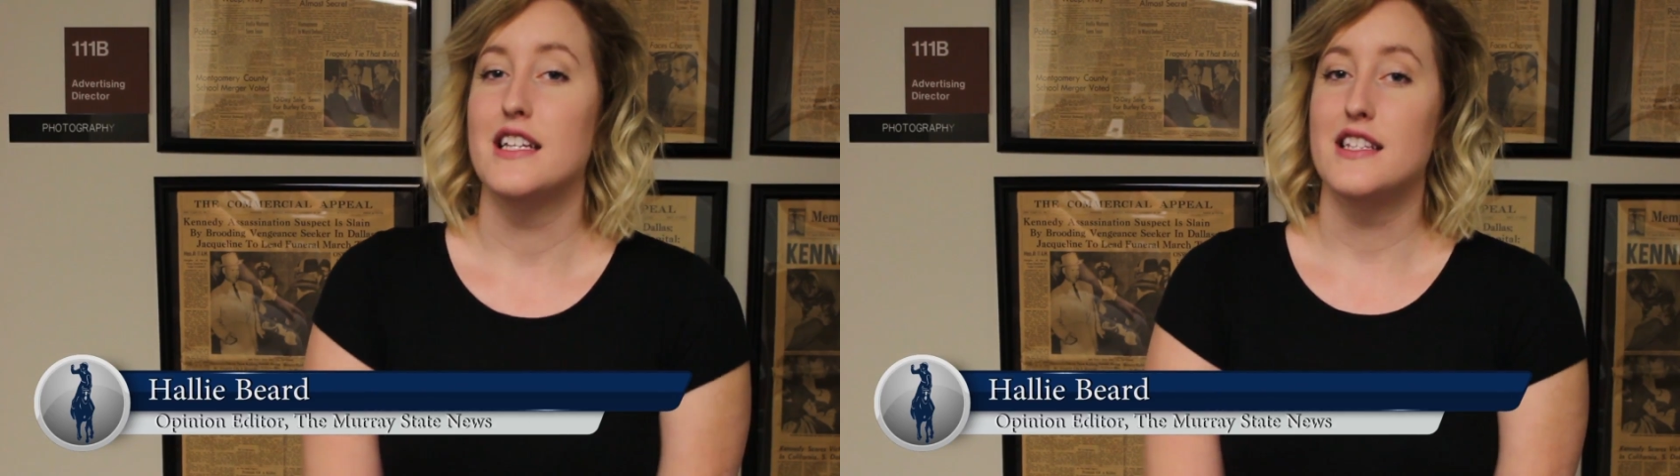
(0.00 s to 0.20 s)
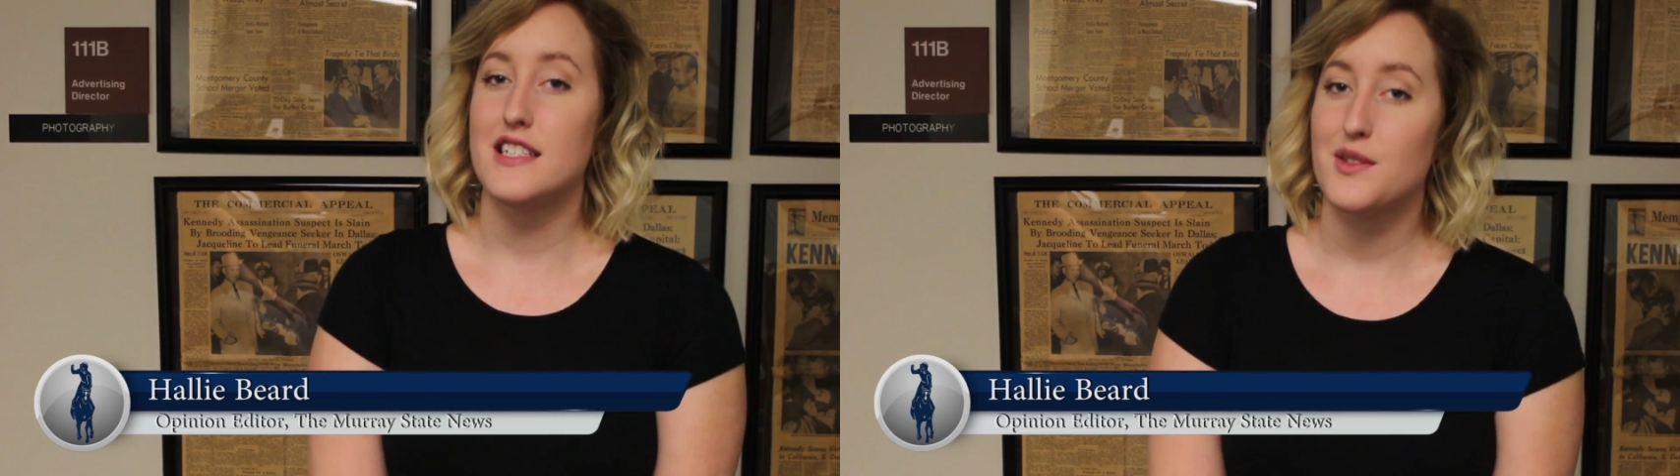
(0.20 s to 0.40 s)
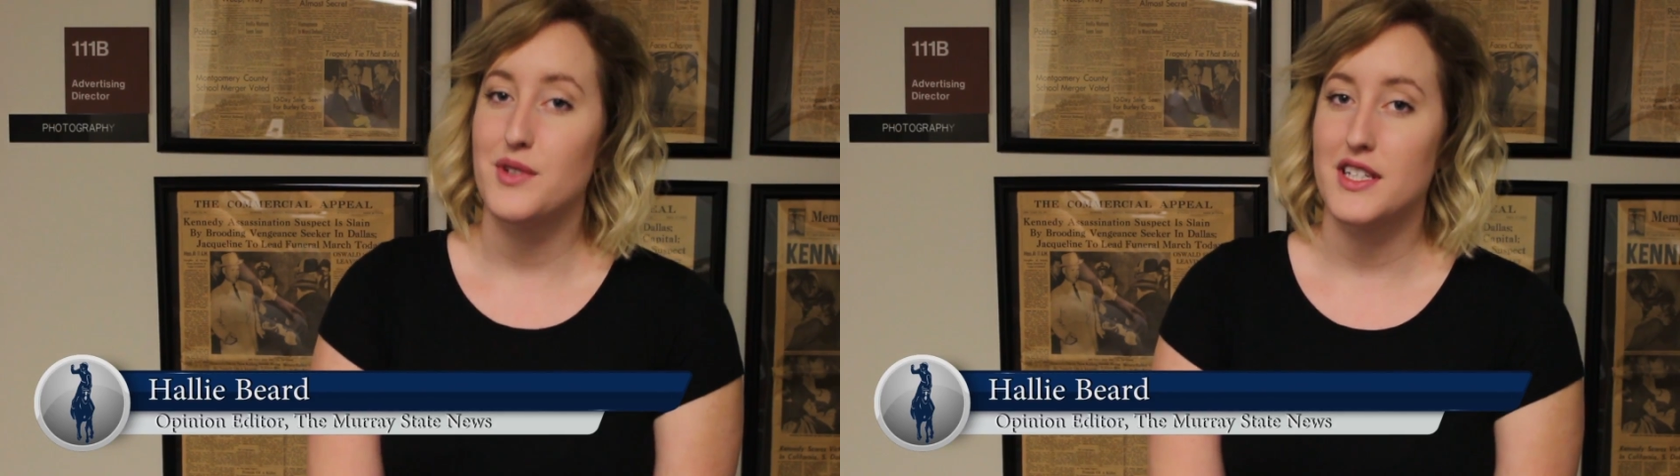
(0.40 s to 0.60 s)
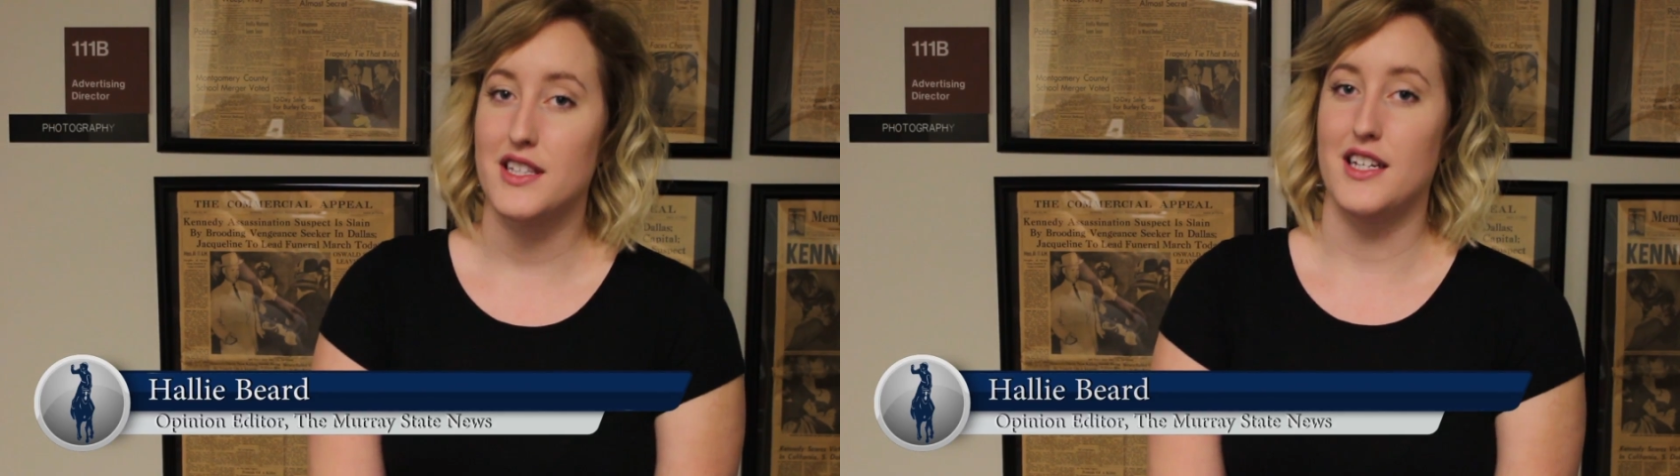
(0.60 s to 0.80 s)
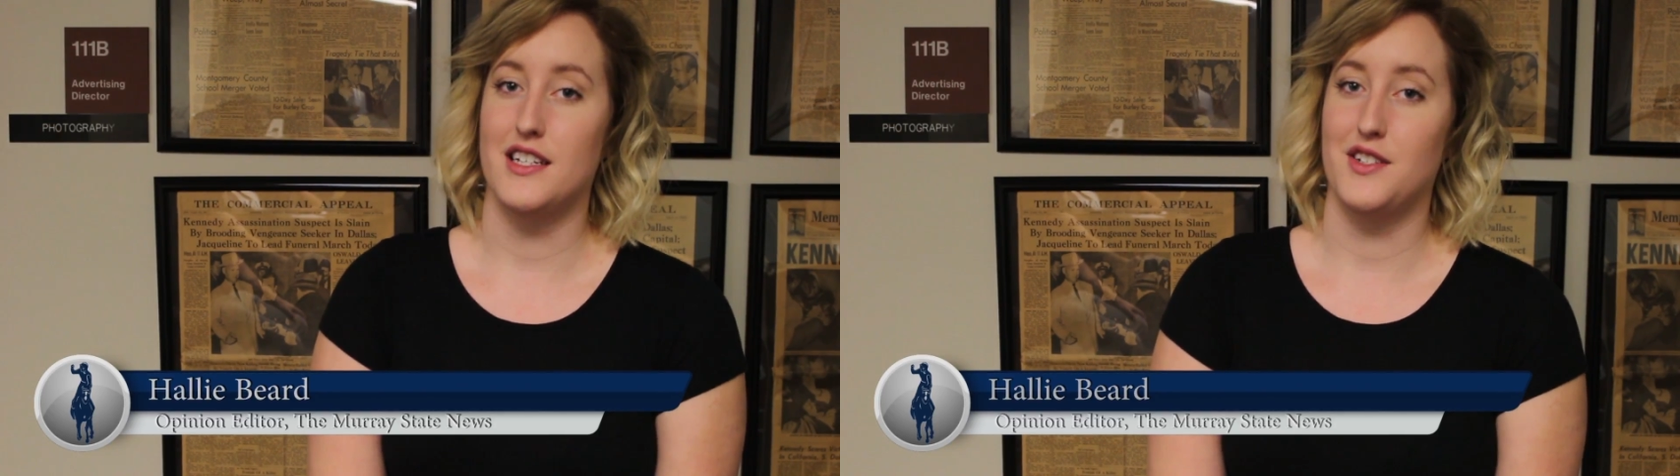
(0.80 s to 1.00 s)
This week in
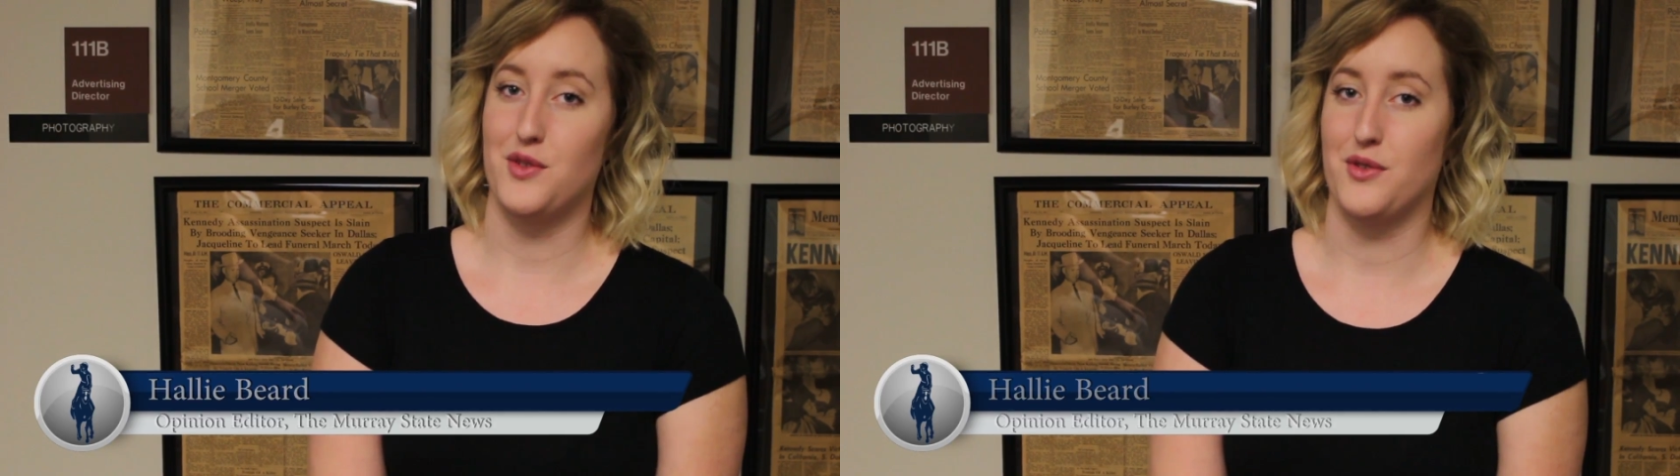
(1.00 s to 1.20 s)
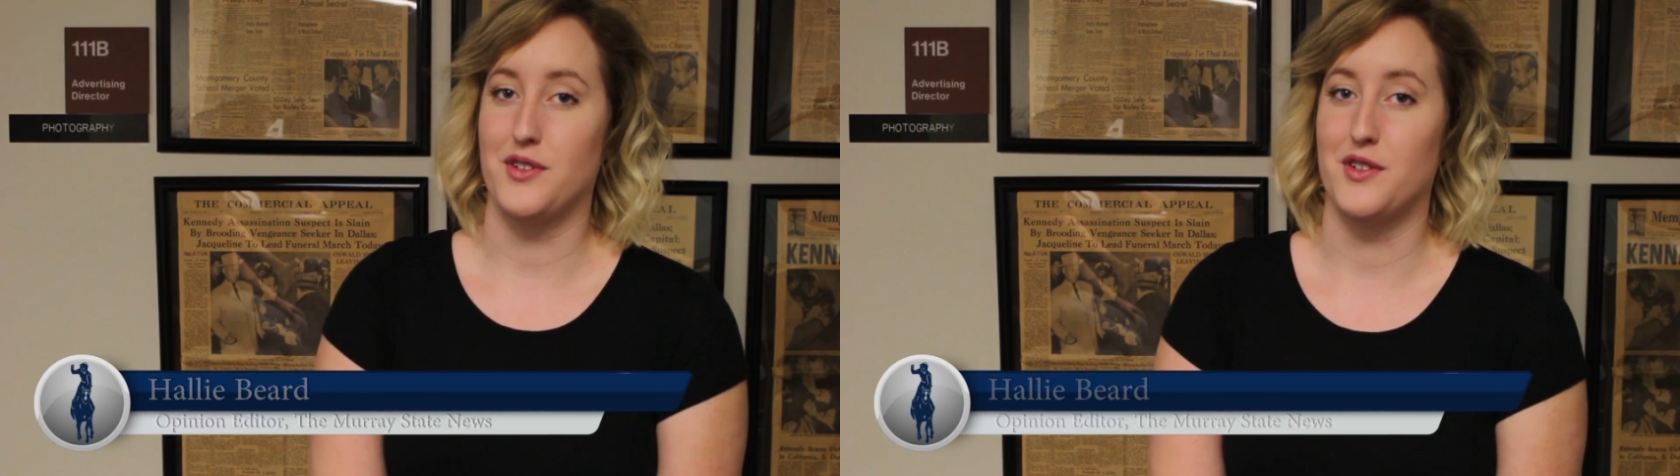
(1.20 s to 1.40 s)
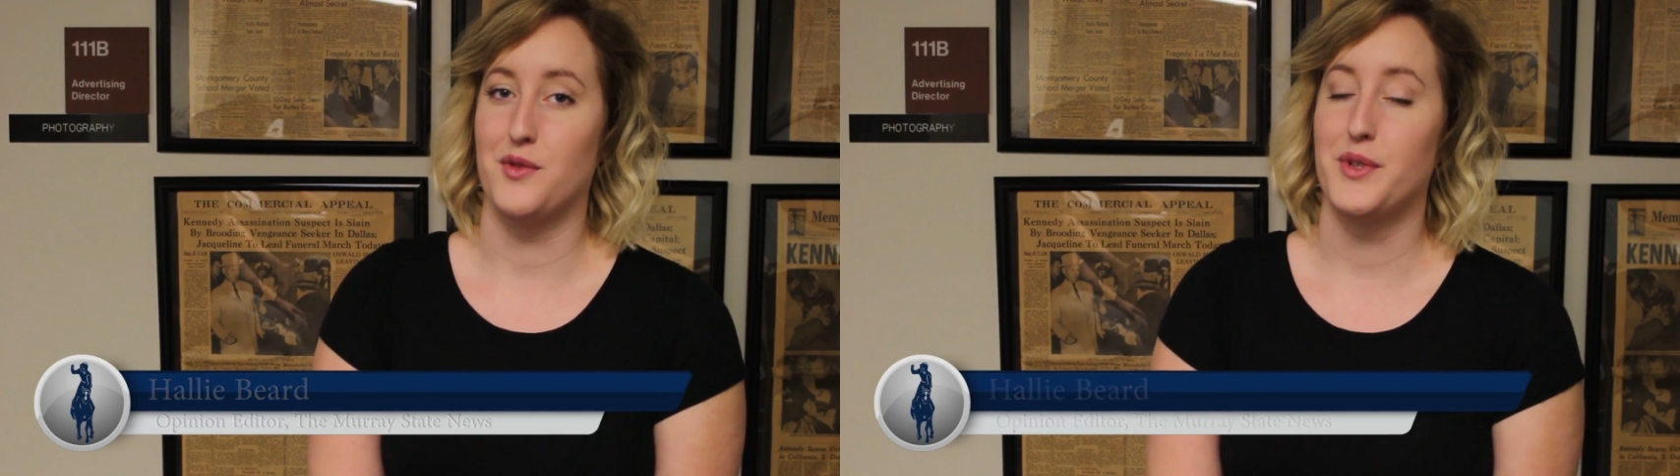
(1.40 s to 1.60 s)
the editorial,